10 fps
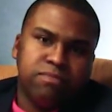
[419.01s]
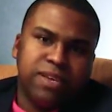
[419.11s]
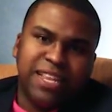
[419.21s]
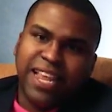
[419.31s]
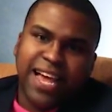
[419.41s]

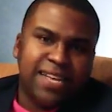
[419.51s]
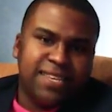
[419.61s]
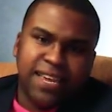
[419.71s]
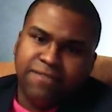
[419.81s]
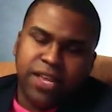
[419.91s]
than
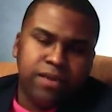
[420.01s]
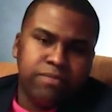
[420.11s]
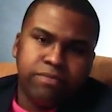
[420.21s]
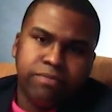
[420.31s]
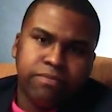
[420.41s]
negativity
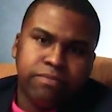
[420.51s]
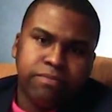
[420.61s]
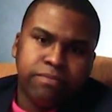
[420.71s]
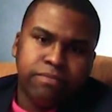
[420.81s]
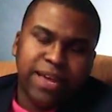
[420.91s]

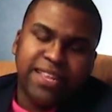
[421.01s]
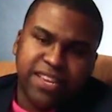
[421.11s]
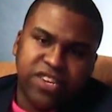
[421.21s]
and